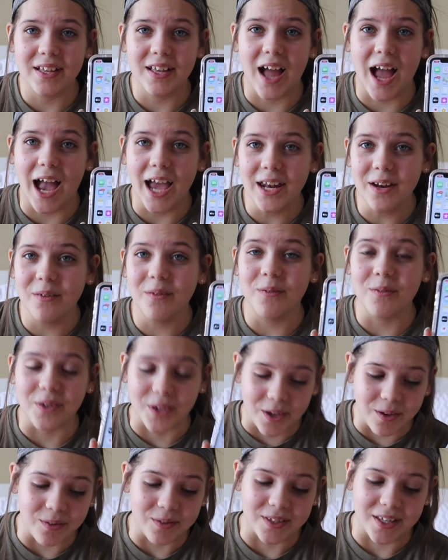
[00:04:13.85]
I
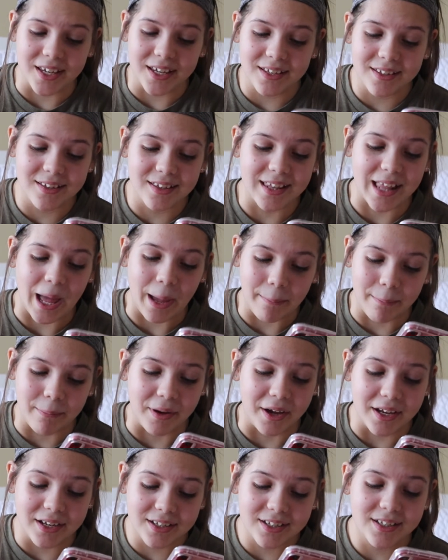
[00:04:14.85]
don't use it that
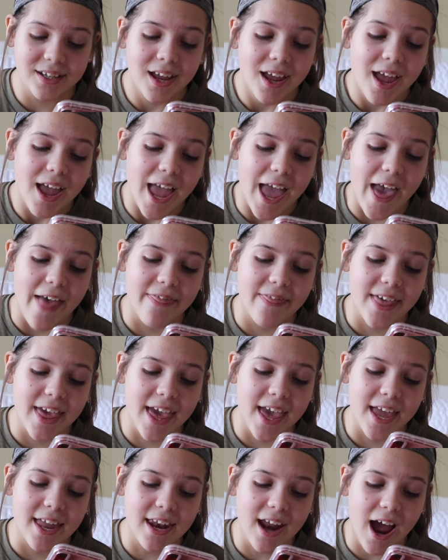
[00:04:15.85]
much. And
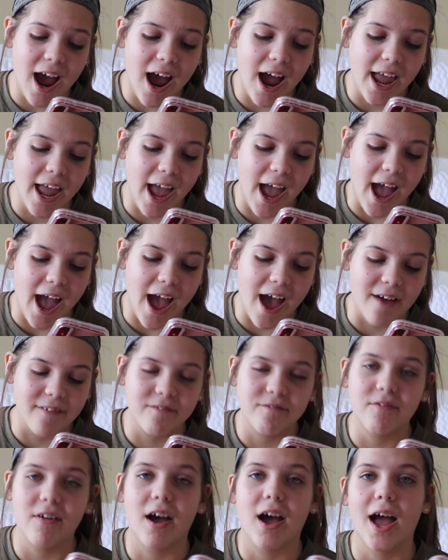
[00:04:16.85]
then
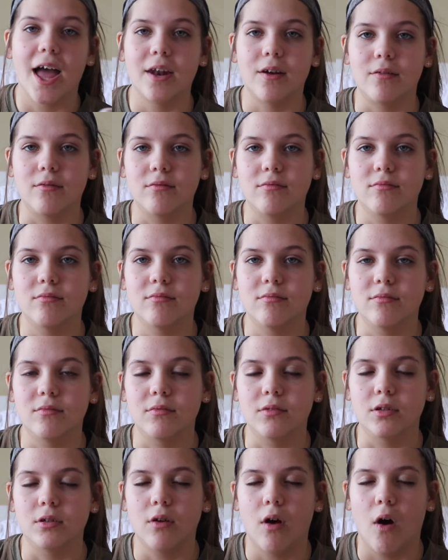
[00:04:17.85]
I don't
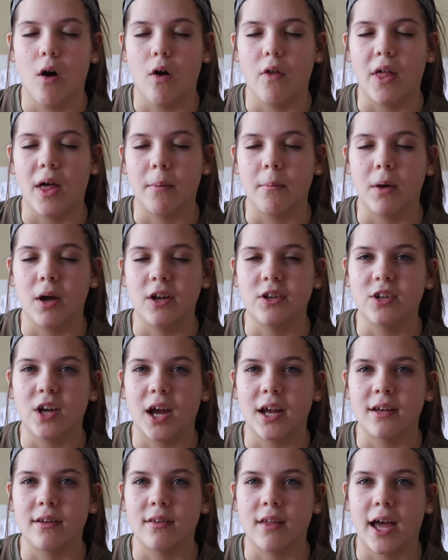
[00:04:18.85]
call that much.
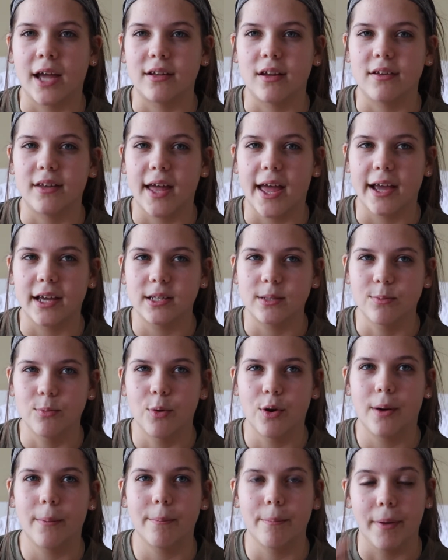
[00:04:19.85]
I like to text
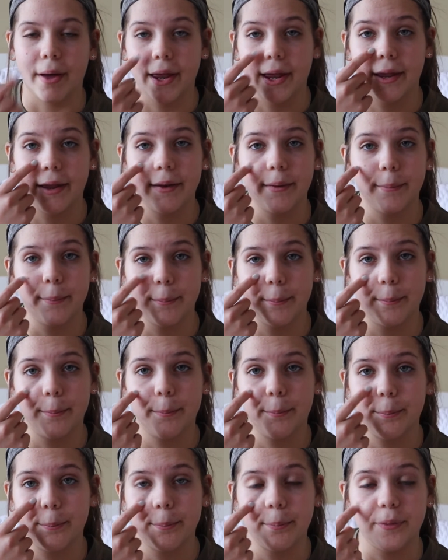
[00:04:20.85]
more, but
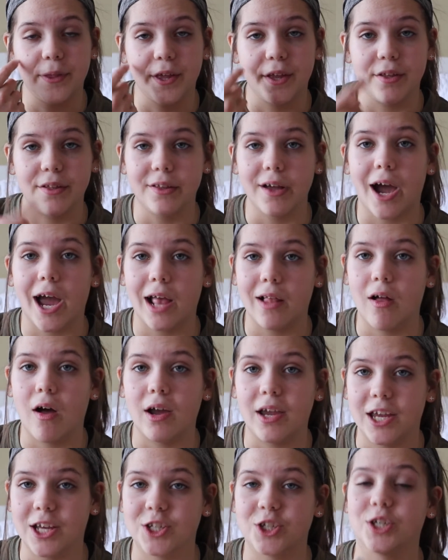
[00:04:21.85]
the
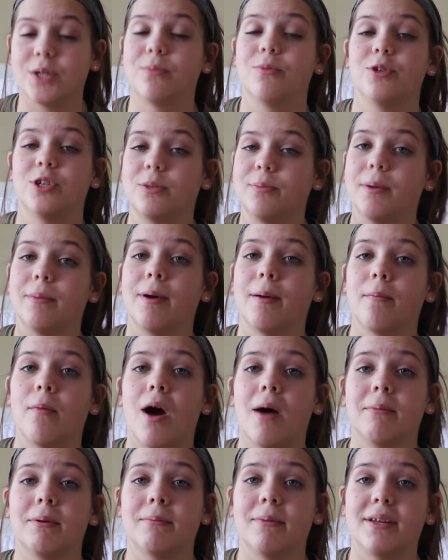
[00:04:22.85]
dialogue history will just be my
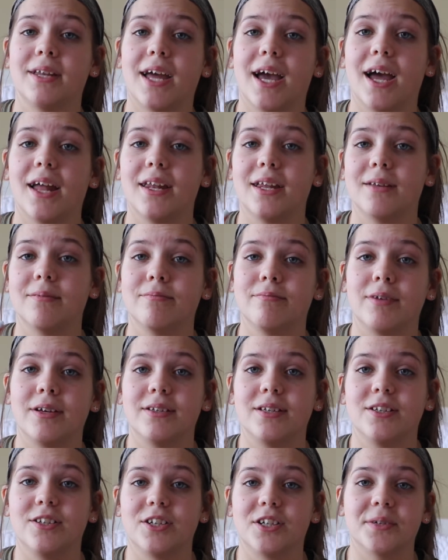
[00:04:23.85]
mom and my dad and my
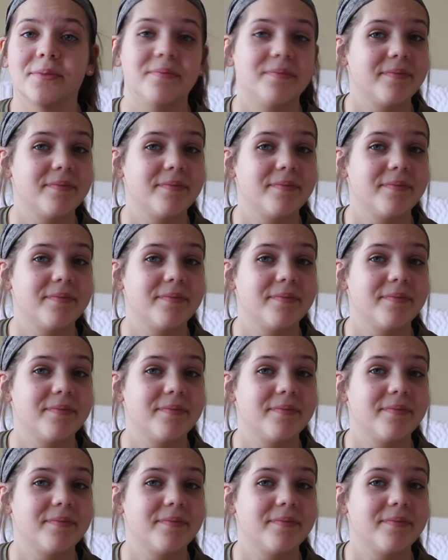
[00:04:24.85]
sister.